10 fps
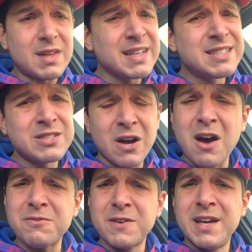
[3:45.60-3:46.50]
It's
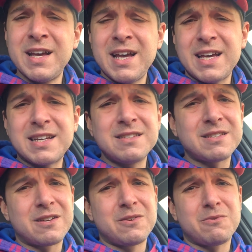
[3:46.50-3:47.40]
tough. And
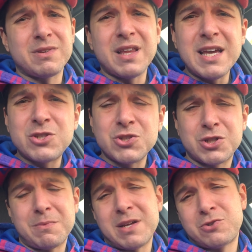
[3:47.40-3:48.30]
consider the
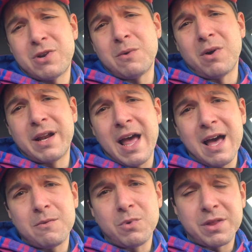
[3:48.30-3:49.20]
relationship that Trey White
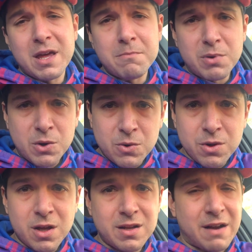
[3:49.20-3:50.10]
had with Kim
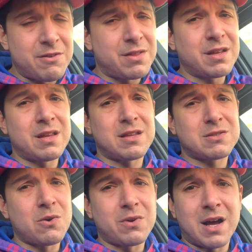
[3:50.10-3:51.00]
Pegula and everything that's
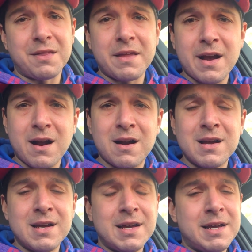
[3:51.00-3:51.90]
going on there.
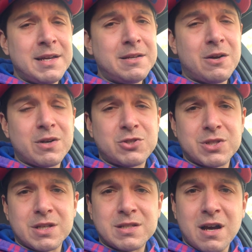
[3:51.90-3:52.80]
You know, it's
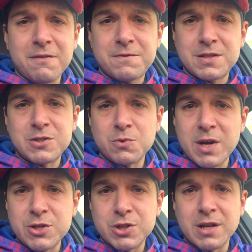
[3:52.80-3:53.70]
just a tough
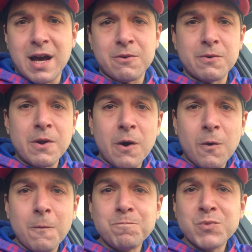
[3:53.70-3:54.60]
situation. I don't
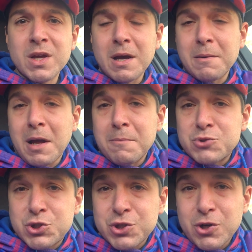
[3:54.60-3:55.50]
know. I'm
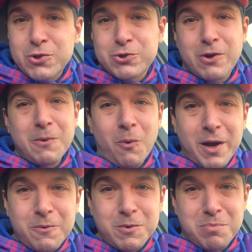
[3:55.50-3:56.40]
sure Trey
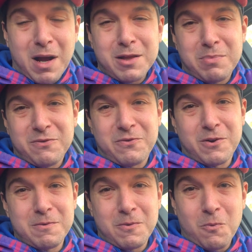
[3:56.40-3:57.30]
White would probably
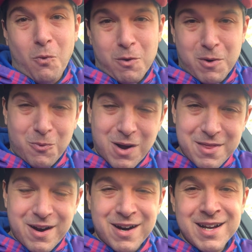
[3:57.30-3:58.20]
prefer warmer
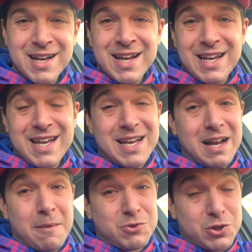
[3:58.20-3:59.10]
weather, and
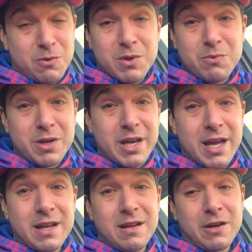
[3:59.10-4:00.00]
I'm sure we would
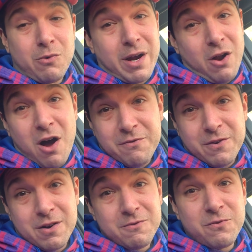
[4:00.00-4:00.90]
get a great
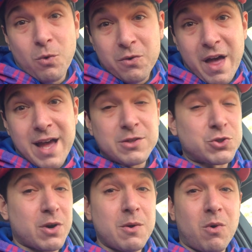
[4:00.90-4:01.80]
offer for that. And
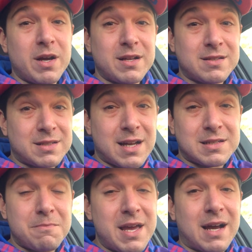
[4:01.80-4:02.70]
Trey White is set
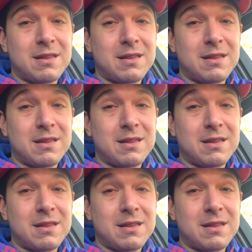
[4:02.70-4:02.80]
to make a